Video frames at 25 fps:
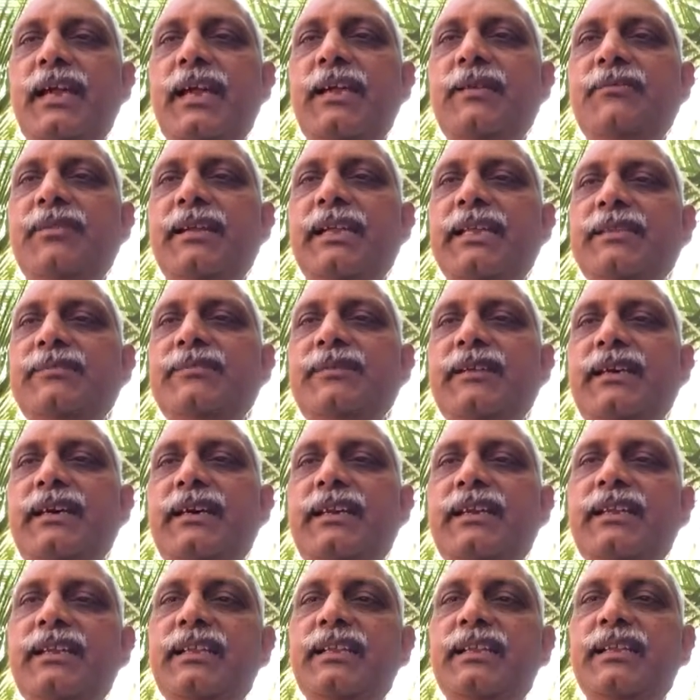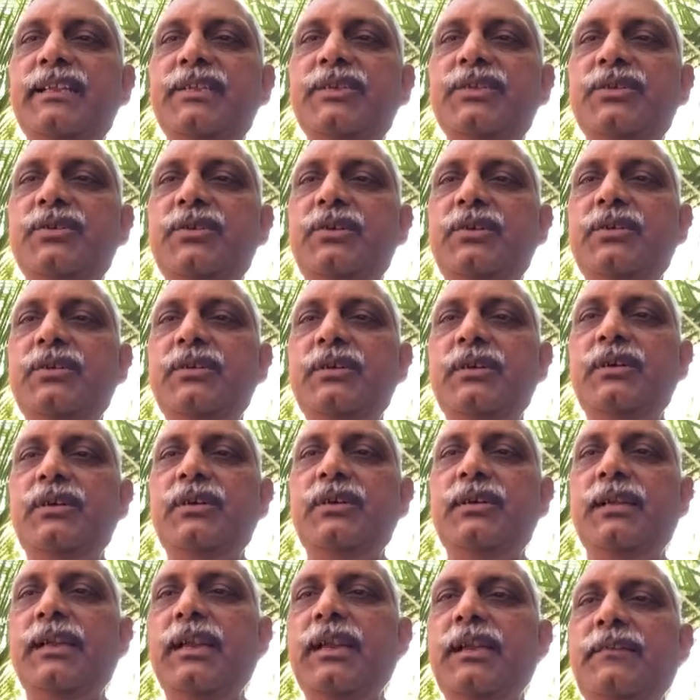and price by earning ratio
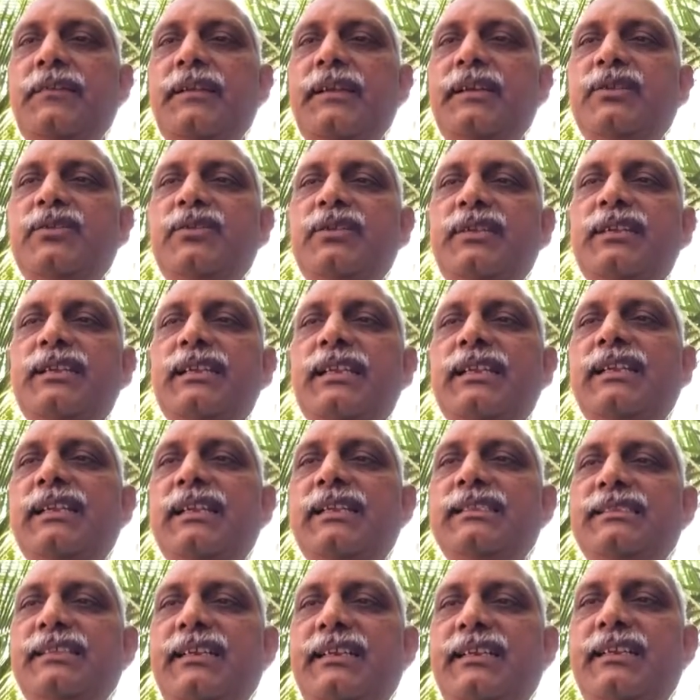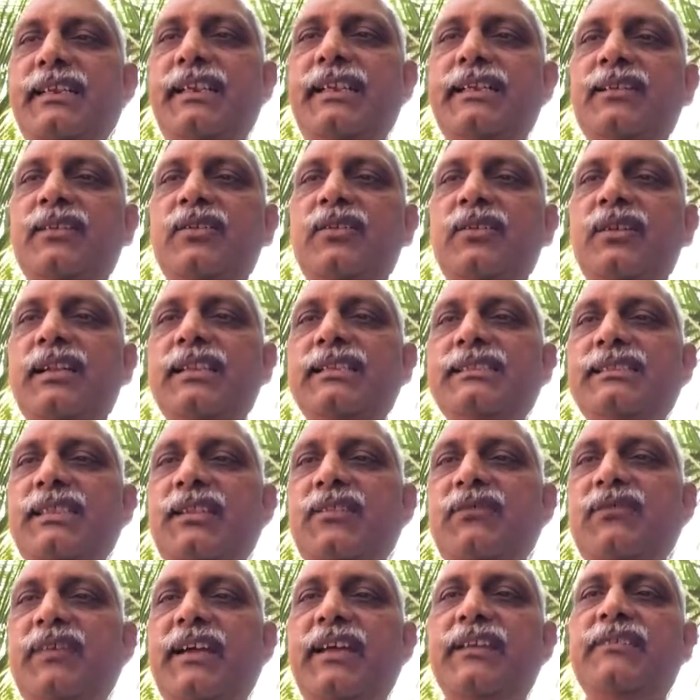relevant to it, less than 10 or less
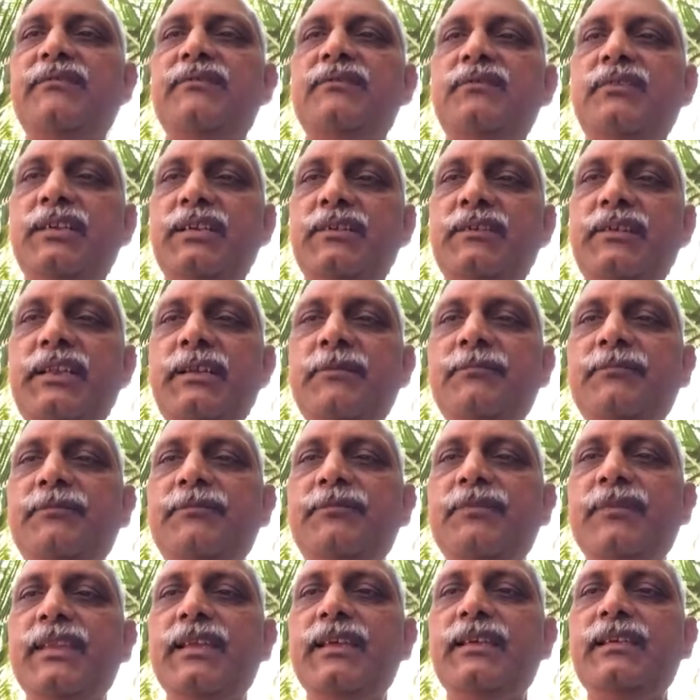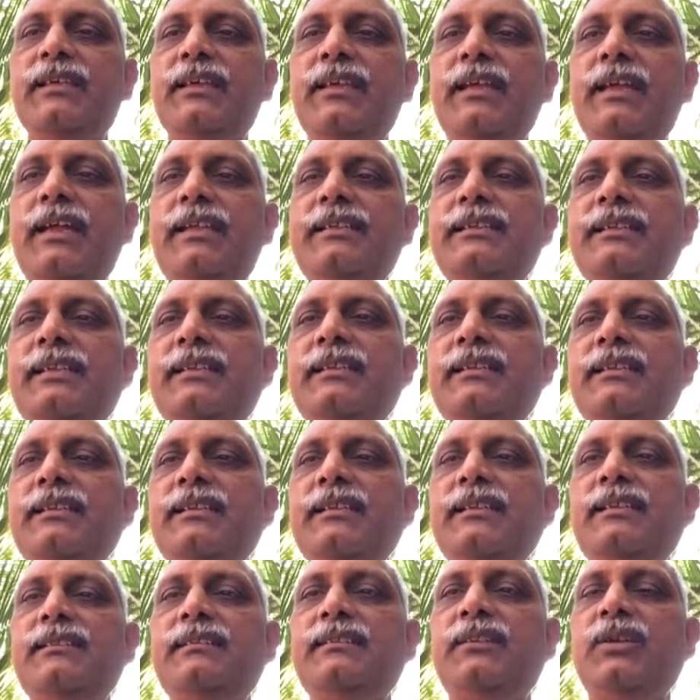than 5, whatever. And then
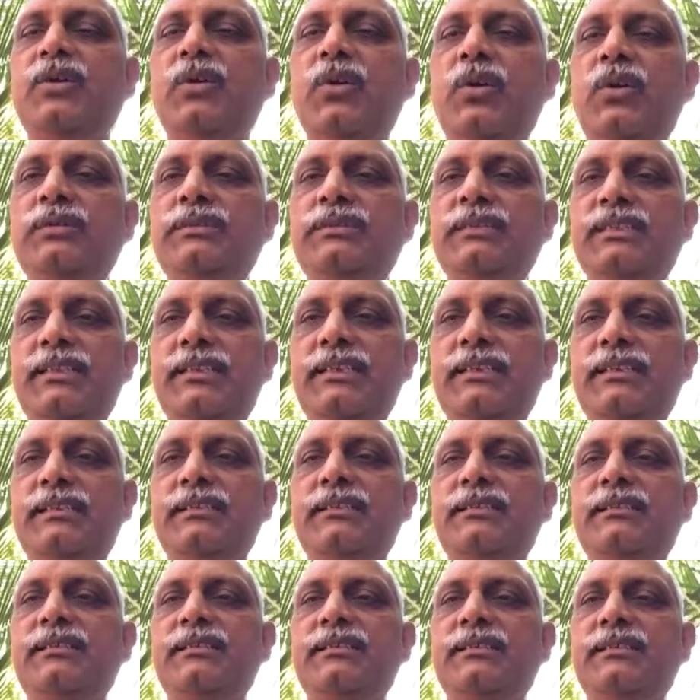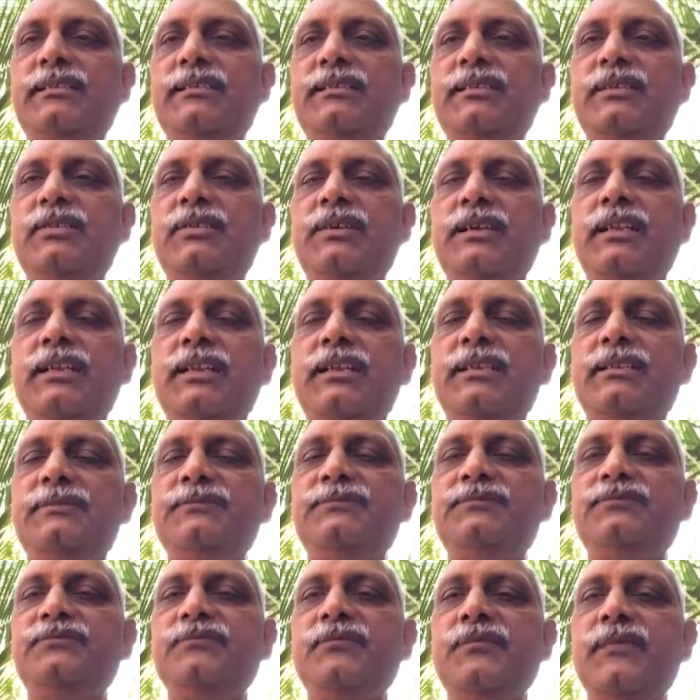the growth in your
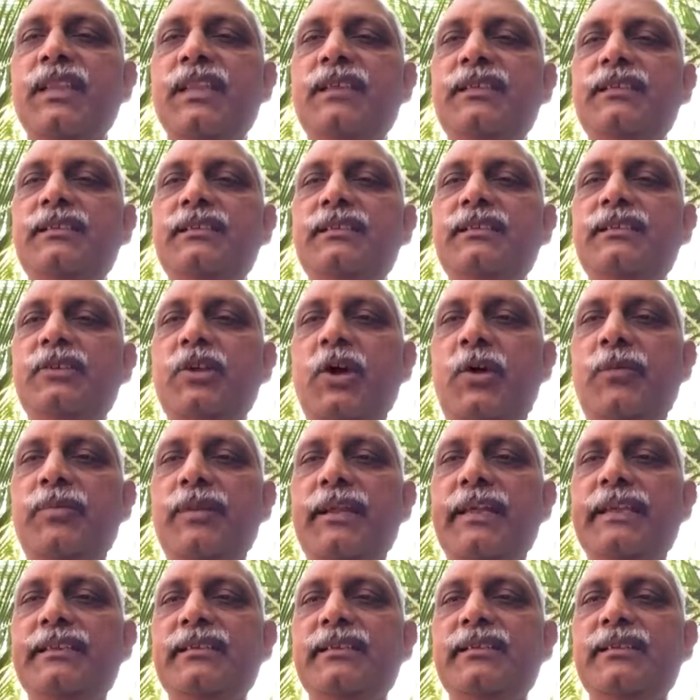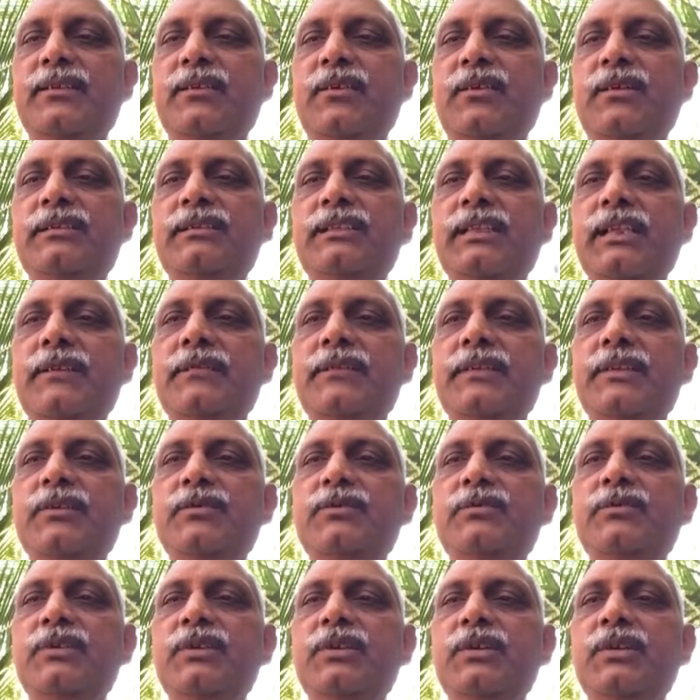top line or the
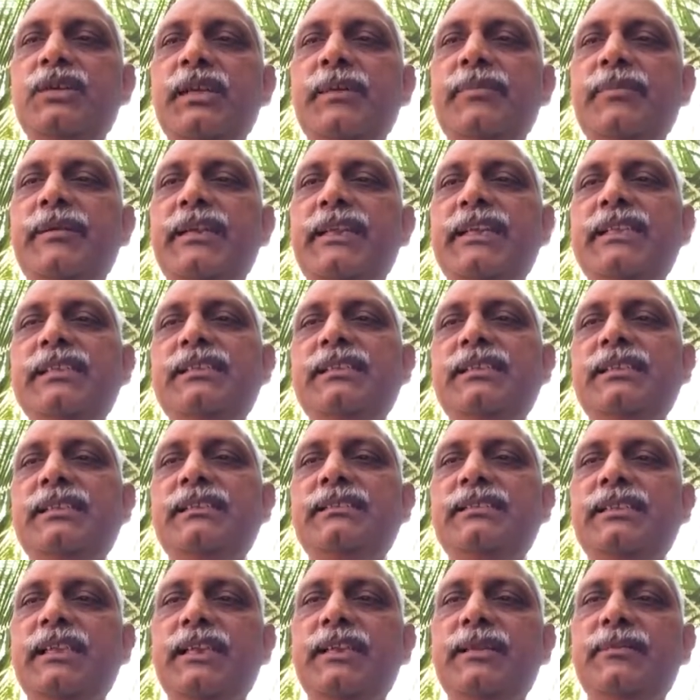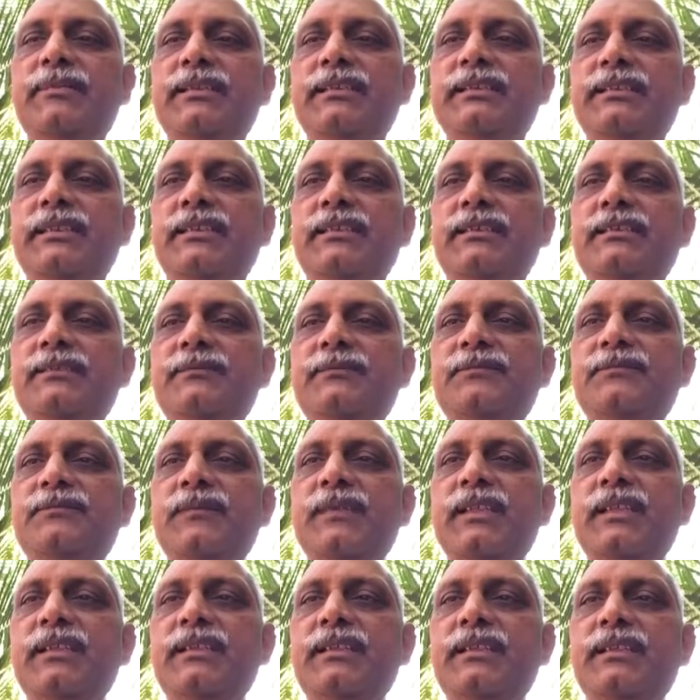revenue, you keep it as 30%.
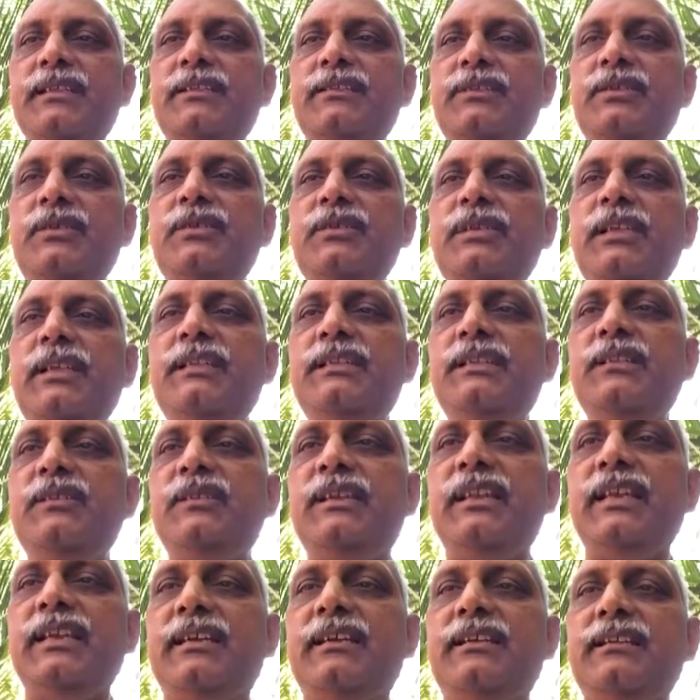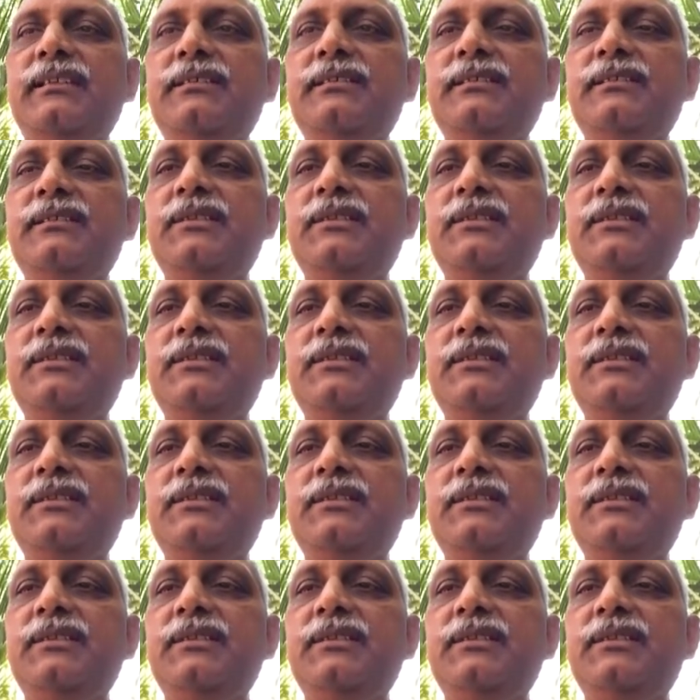So then you click,